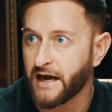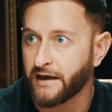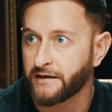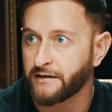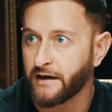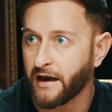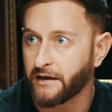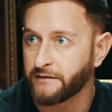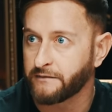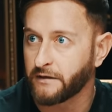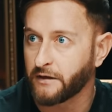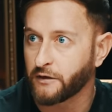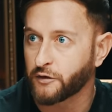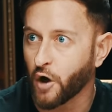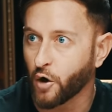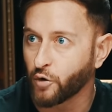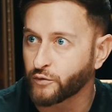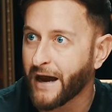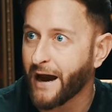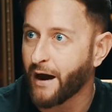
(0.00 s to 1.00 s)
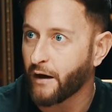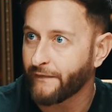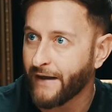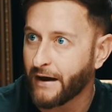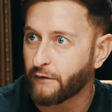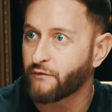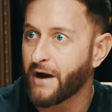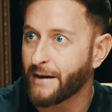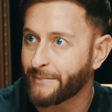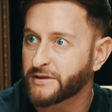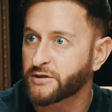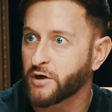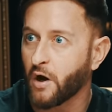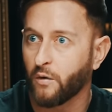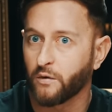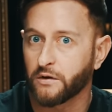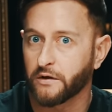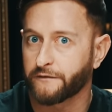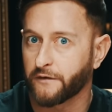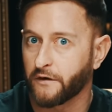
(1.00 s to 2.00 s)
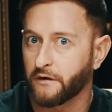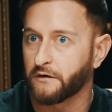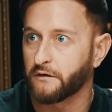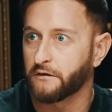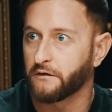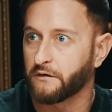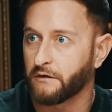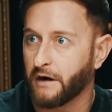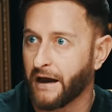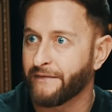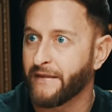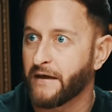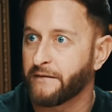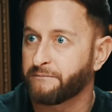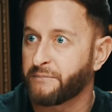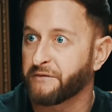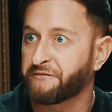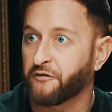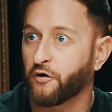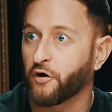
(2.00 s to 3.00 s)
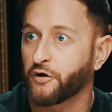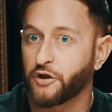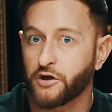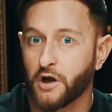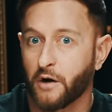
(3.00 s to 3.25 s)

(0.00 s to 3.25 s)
and go down that rabbit hole of, oh, and then before you